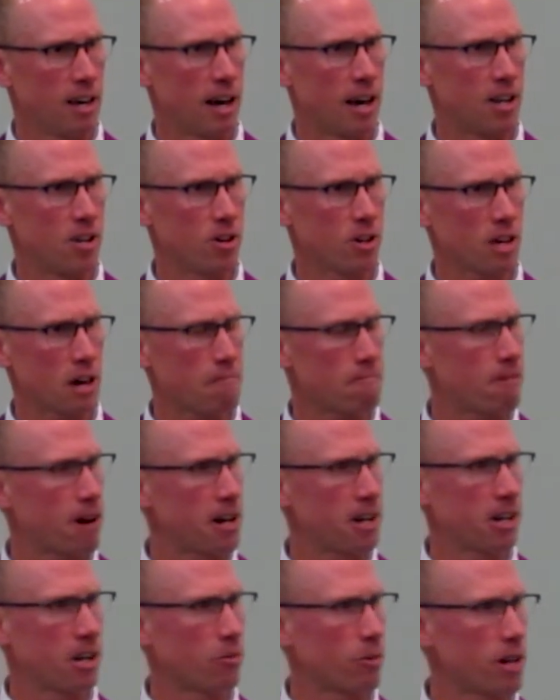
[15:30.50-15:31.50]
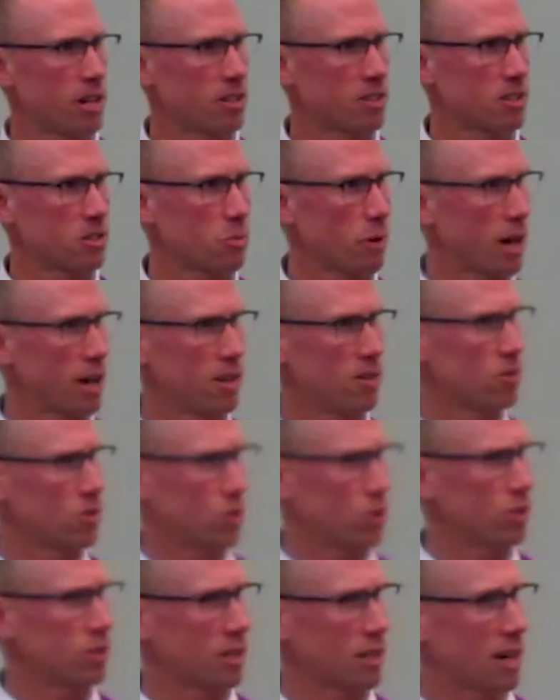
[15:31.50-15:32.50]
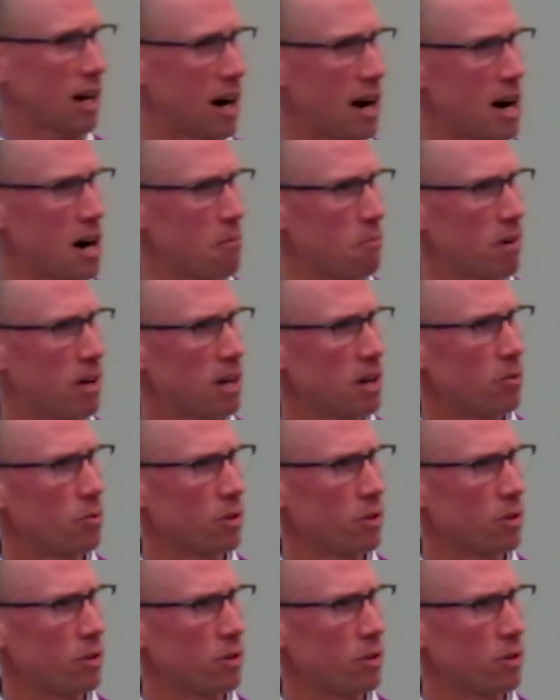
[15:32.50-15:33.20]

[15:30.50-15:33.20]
and you kept finding reasons why you couldn't come,